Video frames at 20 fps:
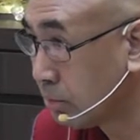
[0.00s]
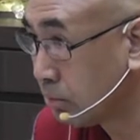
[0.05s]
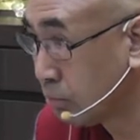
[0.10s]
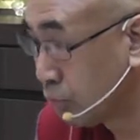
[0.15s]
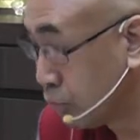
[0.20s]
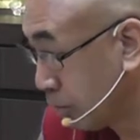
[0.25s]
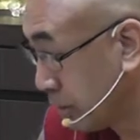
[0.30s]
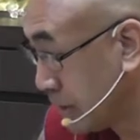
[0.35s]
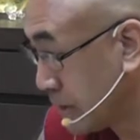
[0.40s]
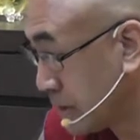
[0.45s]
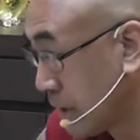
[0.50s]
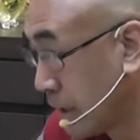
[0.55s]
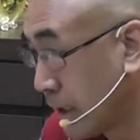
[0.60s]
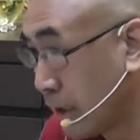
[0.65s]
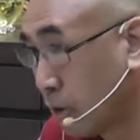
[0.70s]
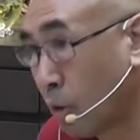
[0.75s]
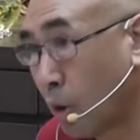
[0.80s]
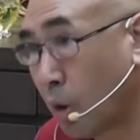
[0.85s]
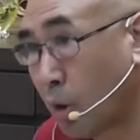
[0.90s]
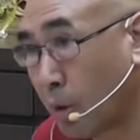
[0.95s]
Bhumi is
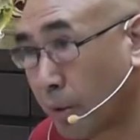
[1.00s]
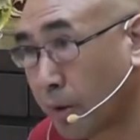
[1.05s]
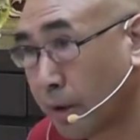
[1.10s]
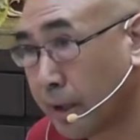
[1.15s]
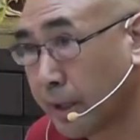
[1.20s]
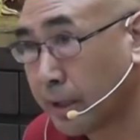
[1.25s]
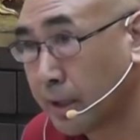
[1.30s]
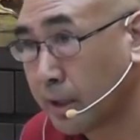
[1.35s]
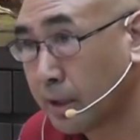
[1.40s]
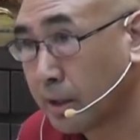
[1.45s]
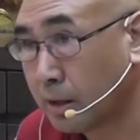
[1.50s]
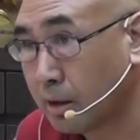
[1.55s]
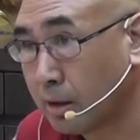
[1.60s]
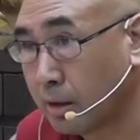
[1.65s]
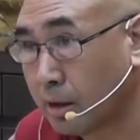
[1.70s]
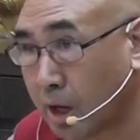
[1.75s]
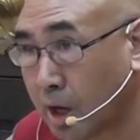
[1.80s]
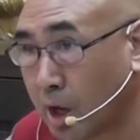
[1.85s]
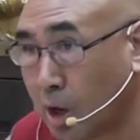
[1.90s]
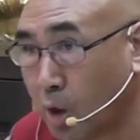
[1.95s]
like ground, right?
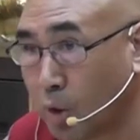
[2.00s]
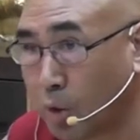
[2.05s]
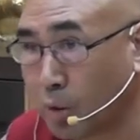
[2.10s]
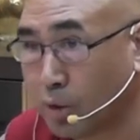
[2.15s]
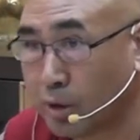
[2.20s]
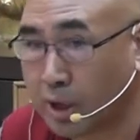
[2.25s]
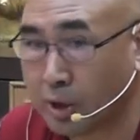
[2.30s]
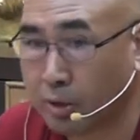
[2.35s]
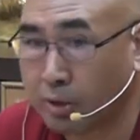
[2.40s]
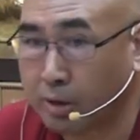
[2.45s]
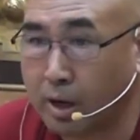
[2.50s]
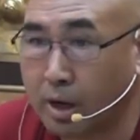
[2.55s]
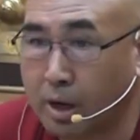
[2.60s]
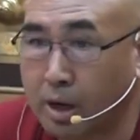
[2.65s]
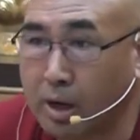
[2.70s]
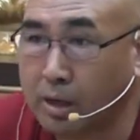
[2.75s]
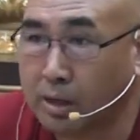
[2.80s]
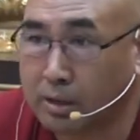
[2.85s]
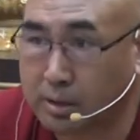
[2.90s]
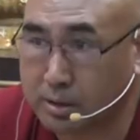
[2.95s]
Ground or
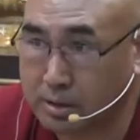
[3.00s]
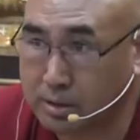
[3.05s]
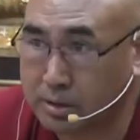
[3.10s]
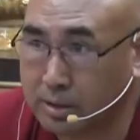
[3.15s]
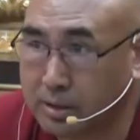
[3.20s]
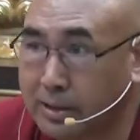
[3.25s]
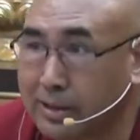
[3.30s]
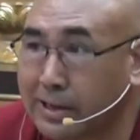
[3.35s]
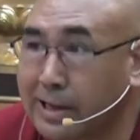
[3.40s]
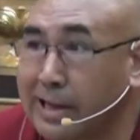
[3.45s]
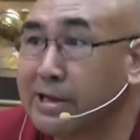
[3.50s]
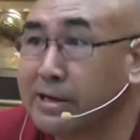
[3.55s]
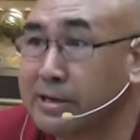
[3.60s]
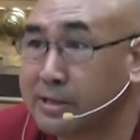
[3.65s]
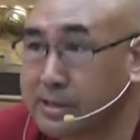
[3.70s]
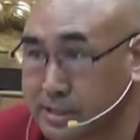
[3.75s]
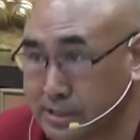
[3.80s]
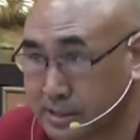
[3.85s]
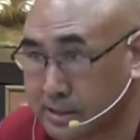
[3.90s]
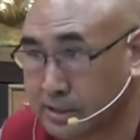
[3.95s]
earth,
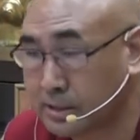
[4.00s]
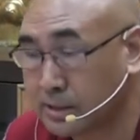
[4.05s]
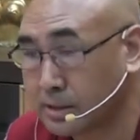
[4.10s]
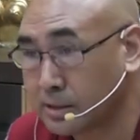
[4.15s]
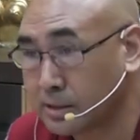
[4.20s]
land.